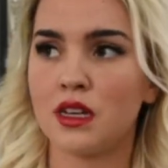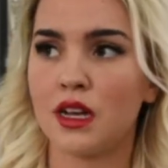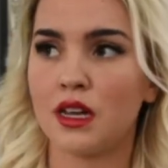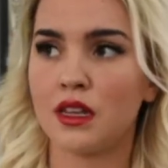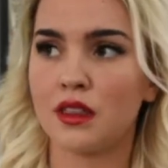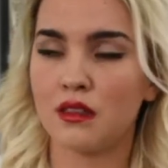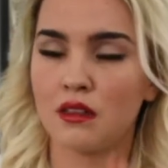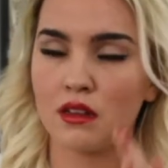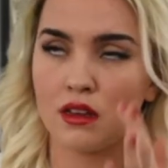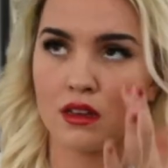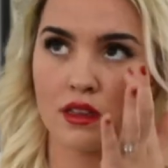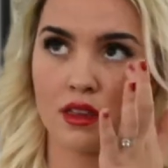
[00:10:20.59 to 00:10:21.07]
I
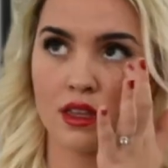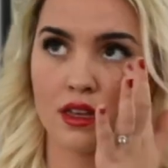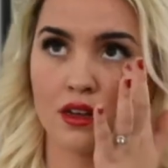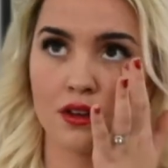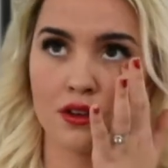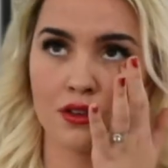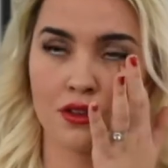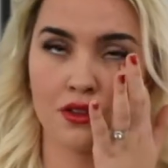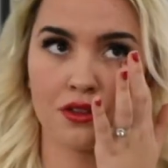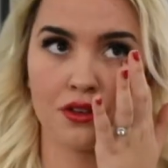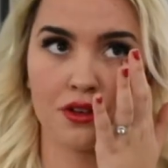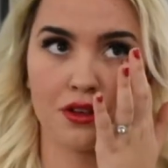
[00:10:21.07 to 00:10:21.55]
think they
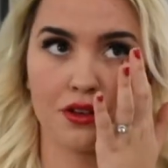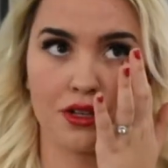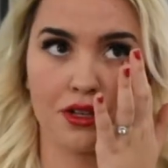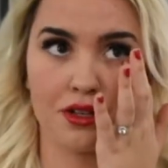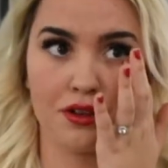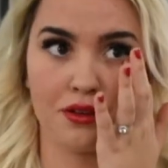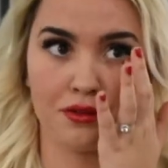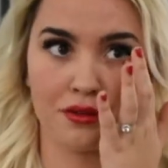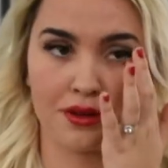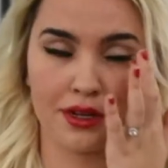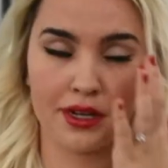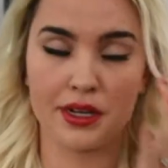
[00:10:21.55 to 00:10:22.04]
are 30
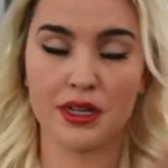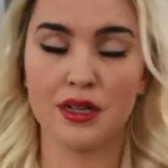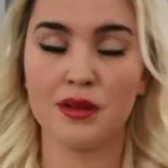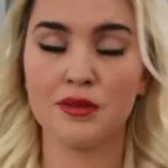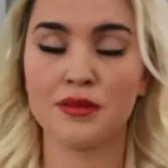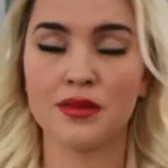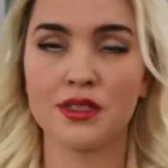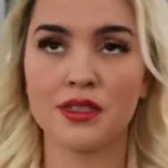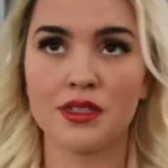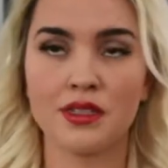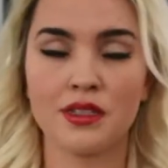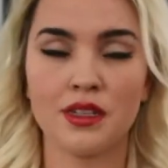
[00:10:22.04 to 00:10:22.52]

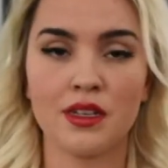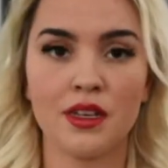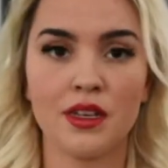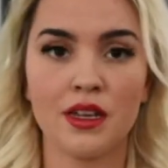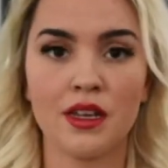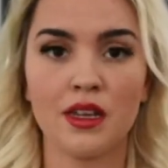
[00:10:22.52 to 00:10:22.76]
grams.